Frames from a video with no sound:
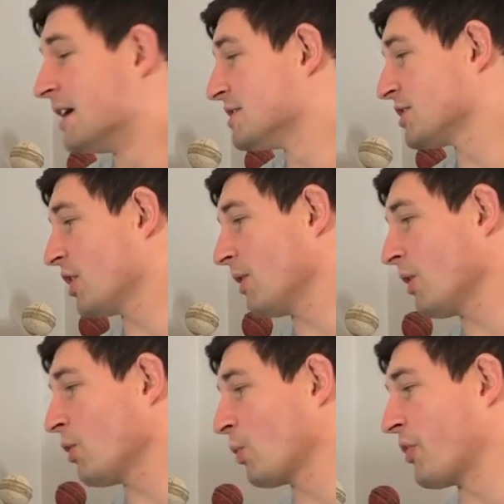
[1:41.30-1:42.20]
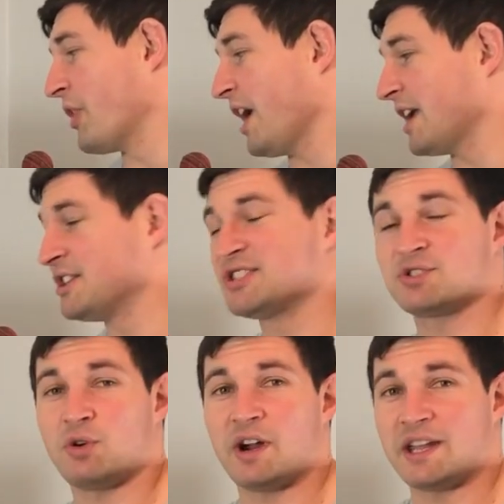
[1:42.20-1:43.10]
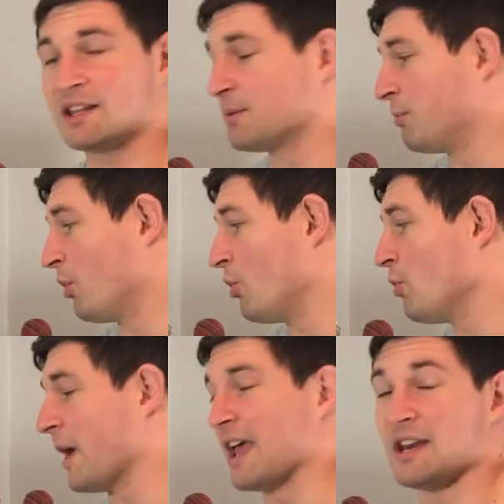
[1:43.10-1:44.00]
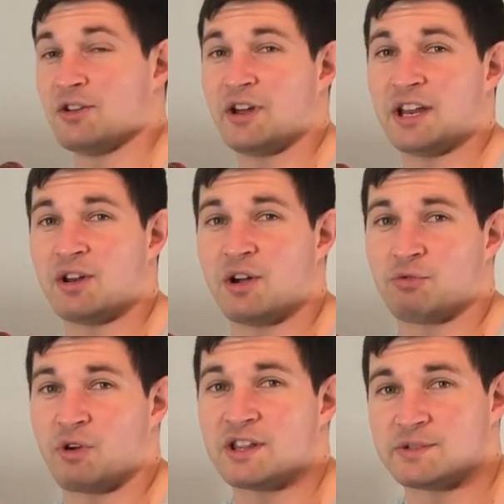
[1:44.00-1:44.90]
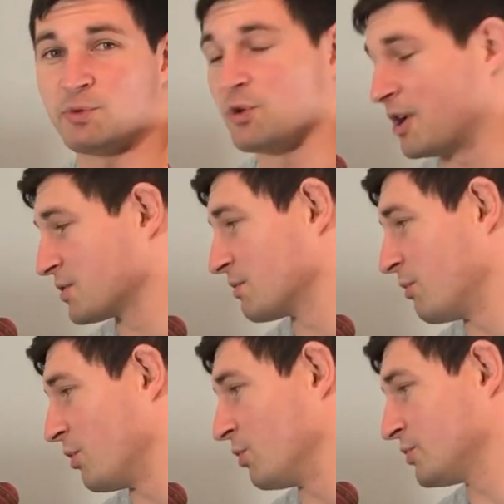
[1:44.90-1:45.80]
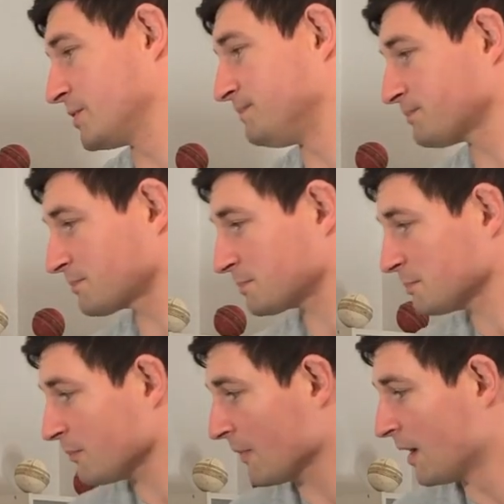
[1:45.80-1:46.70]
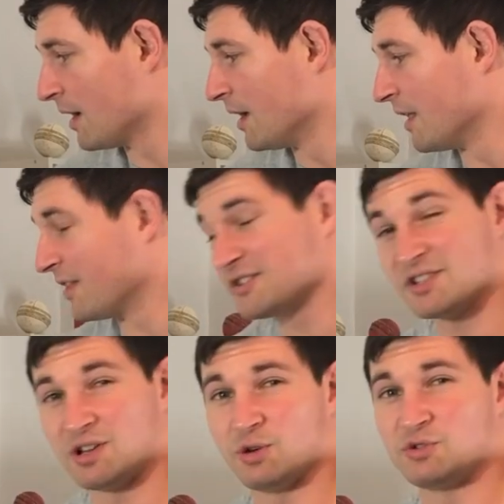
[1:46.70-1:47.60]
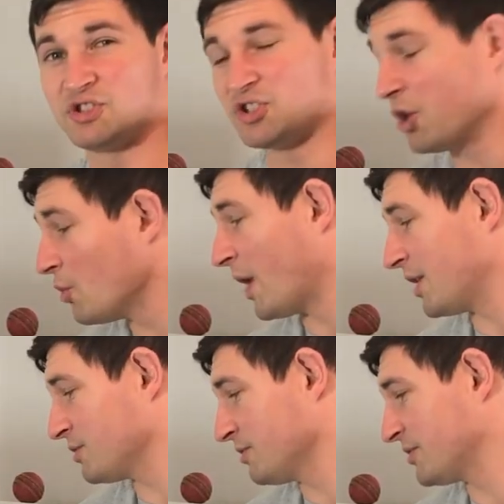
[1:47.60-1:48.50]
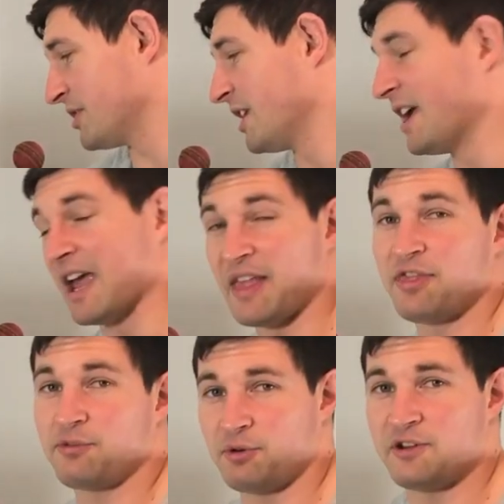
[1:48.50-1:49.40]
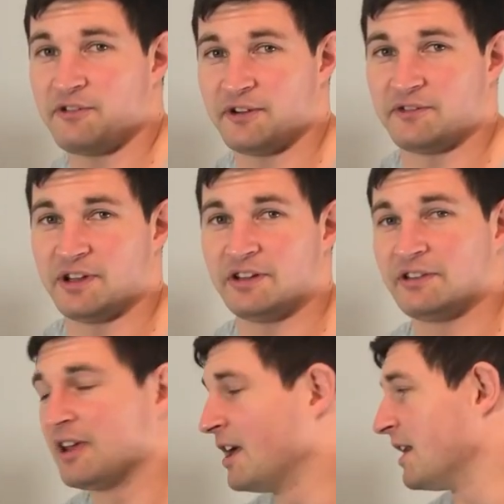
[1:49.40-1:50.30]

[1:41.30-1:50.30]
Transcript: To go along with that, he's striking the ball at 99 runs per 100 balls. This includes 200s and 350s.